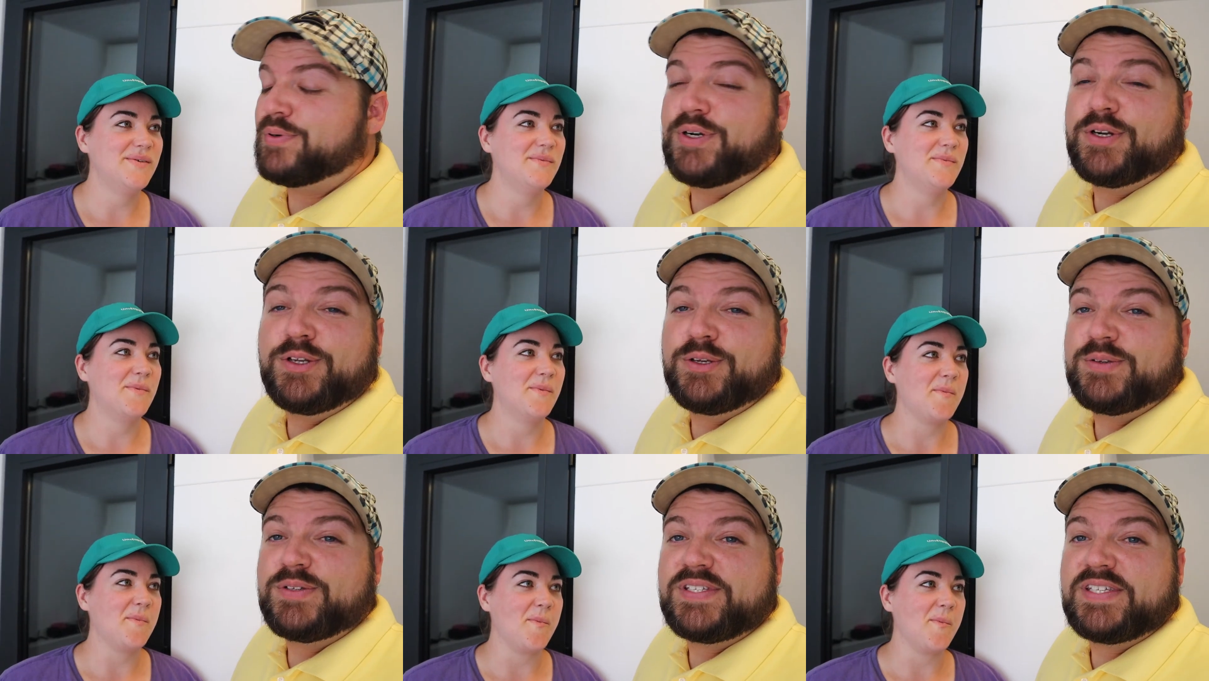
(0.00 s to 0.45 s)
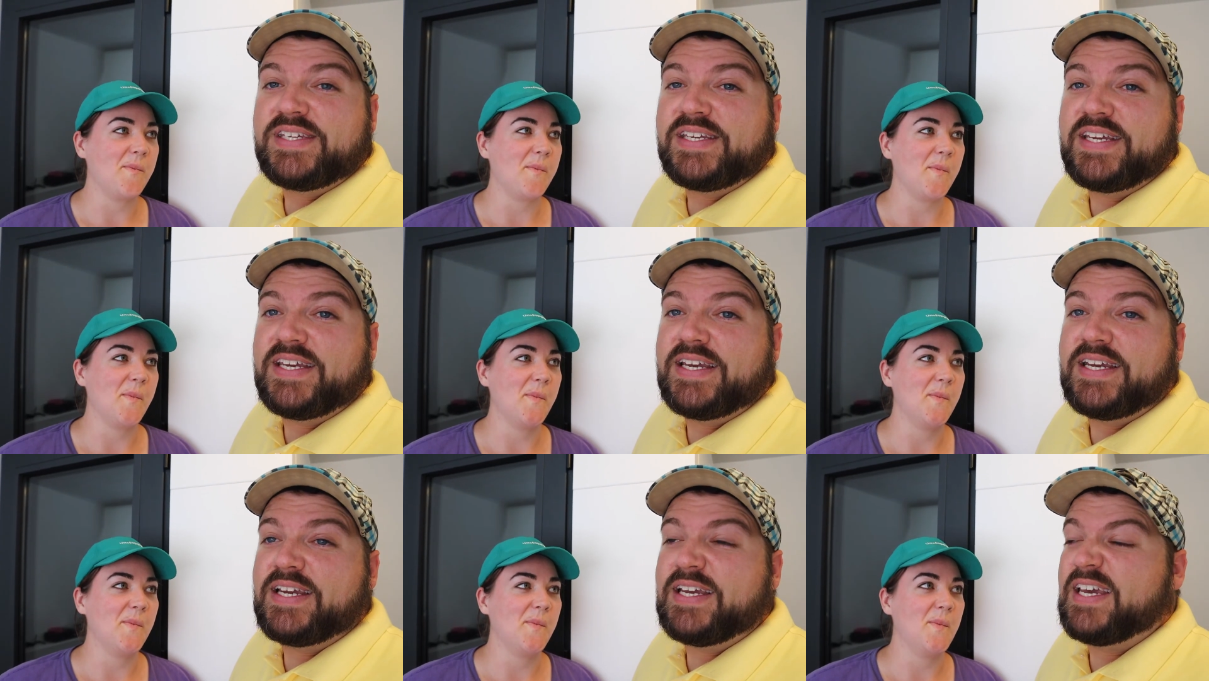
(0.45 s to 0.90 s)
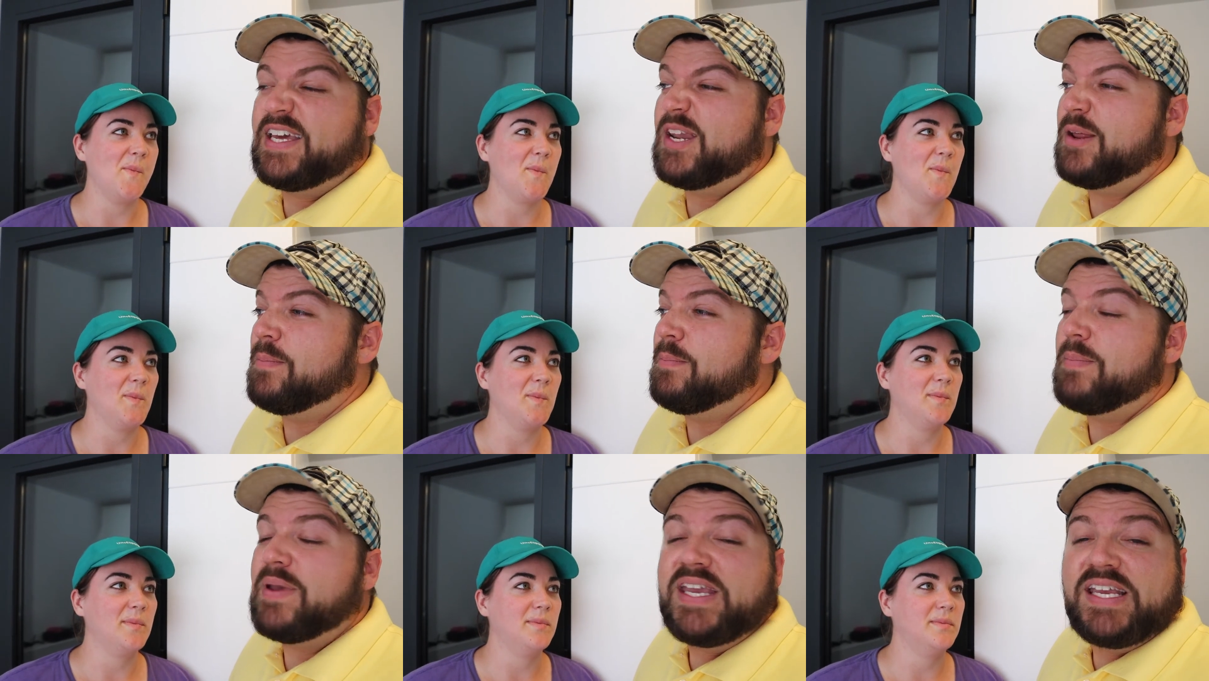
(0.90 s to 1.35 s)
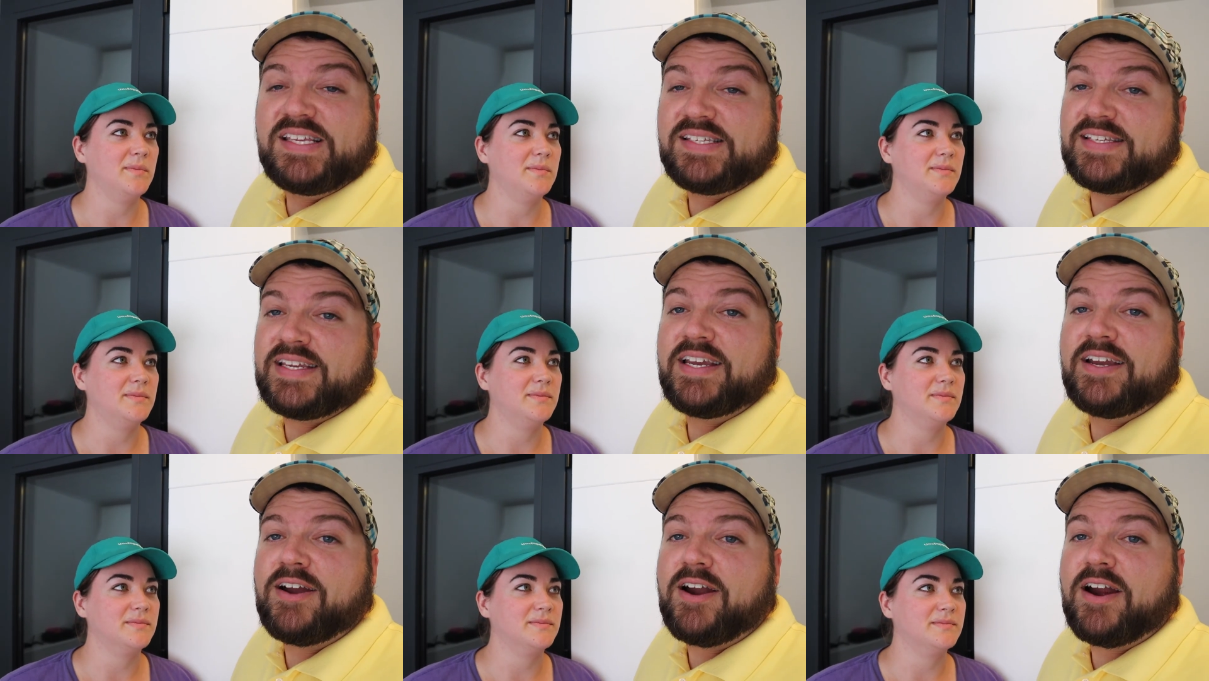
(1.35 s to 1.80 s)
Speaker 1: producing an
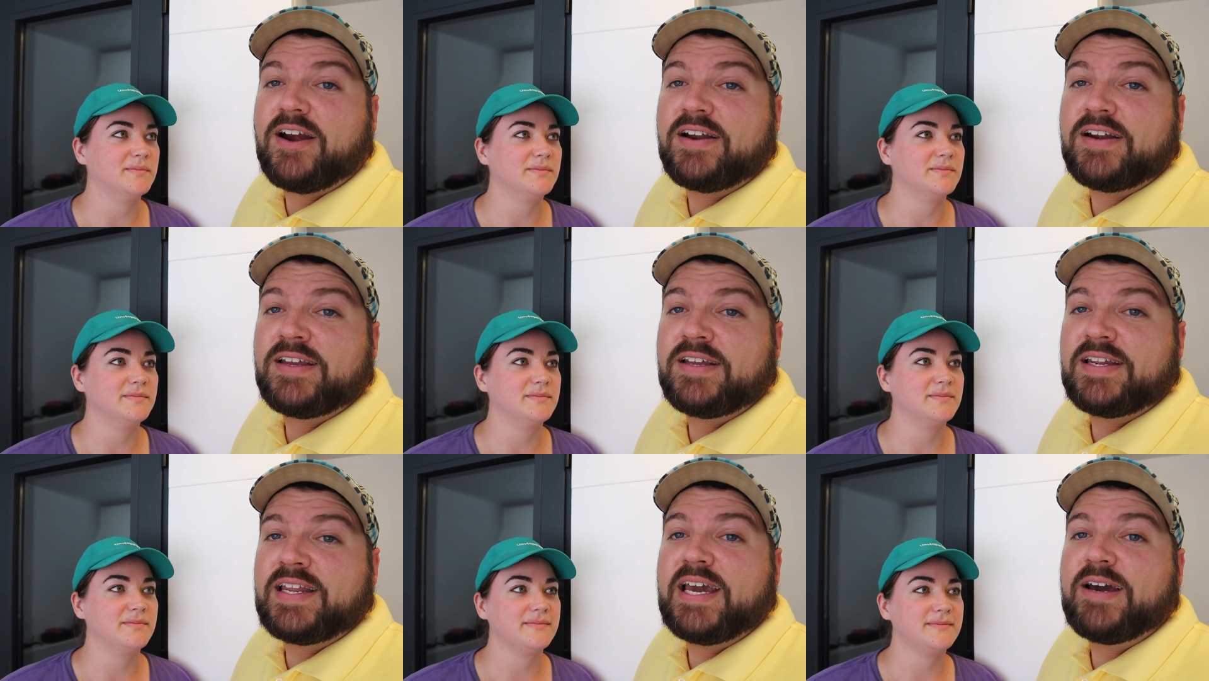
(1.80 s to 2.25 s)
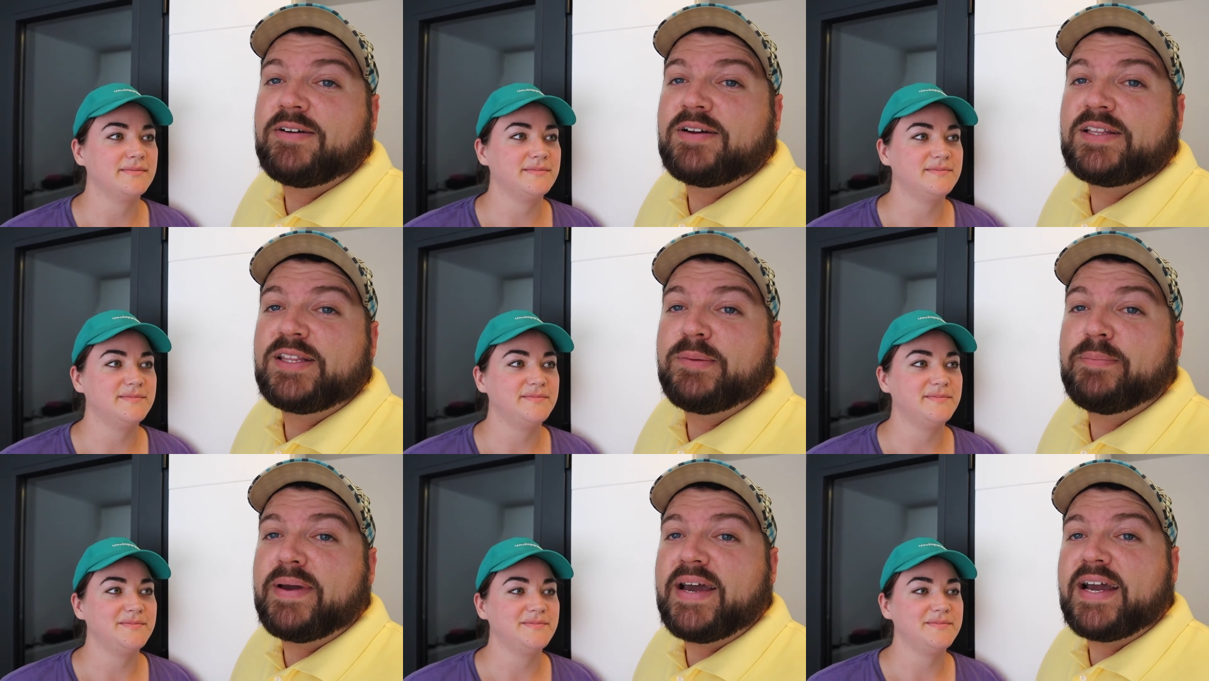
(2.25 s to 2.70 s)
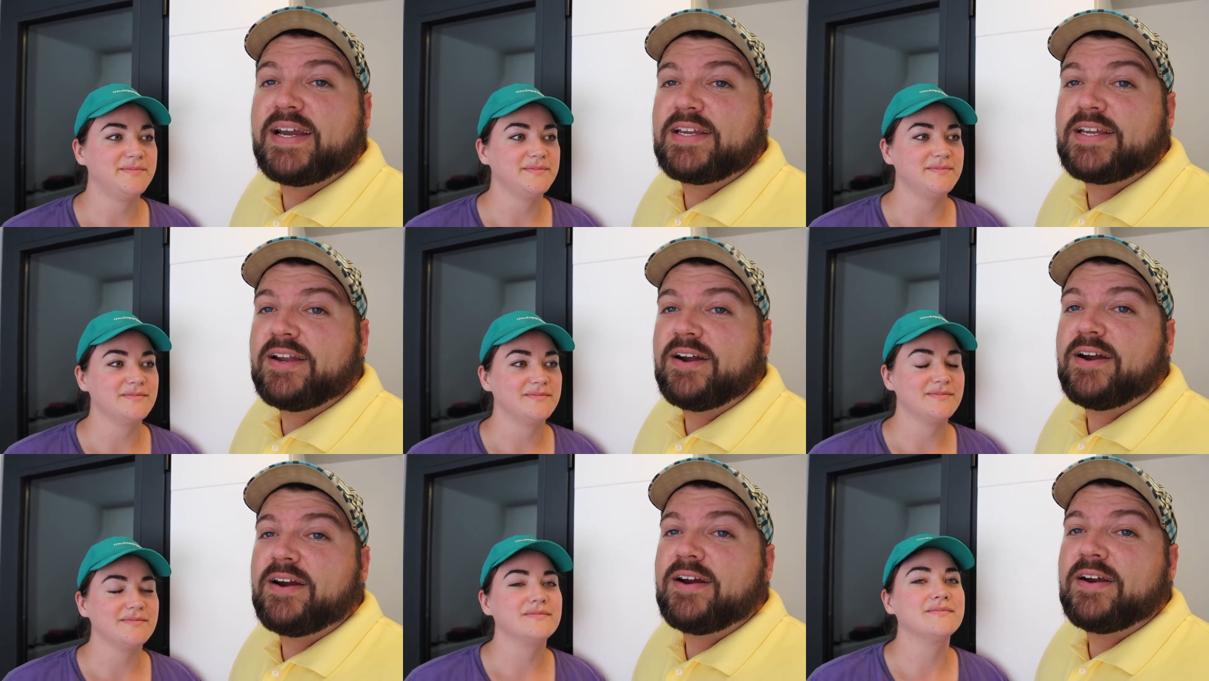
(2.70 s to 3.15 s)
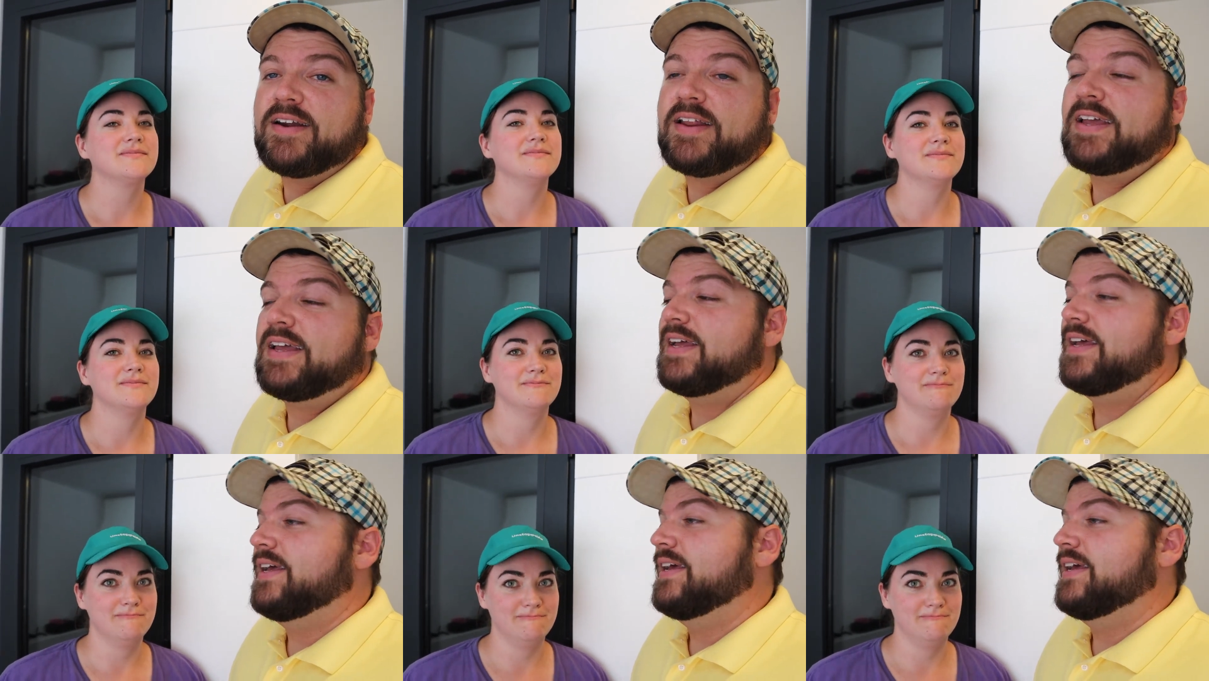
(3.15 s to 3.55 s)
amazing garden out in the backyard.